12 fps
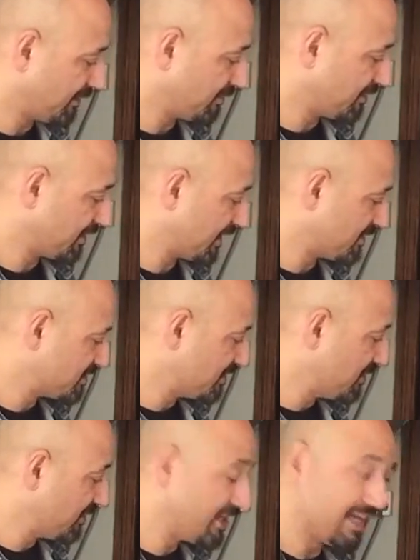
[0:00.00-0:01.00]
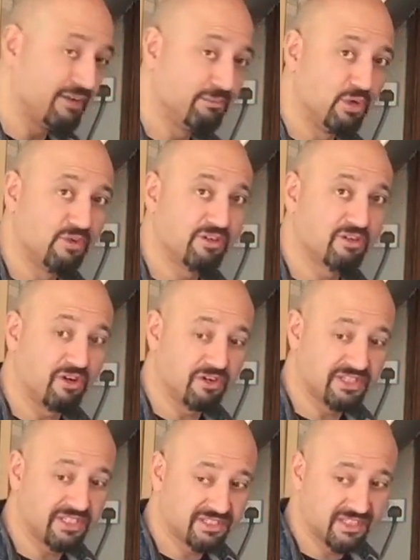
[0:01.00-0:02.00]
I'm going to kind of slowly kind of move
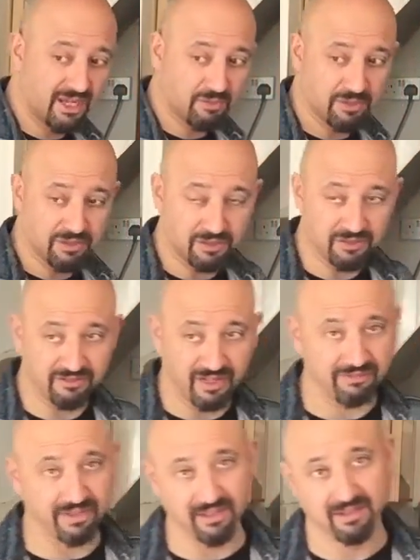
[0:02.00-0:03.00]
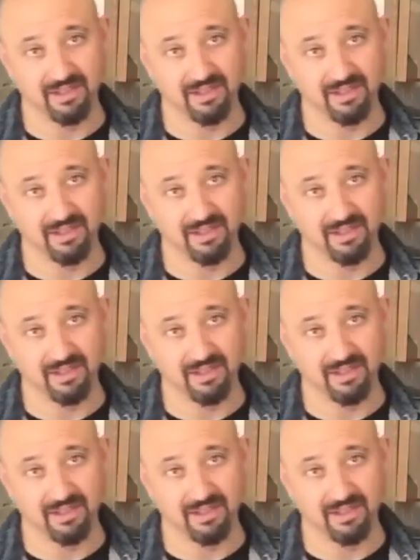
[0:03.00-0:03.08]
across into that world of having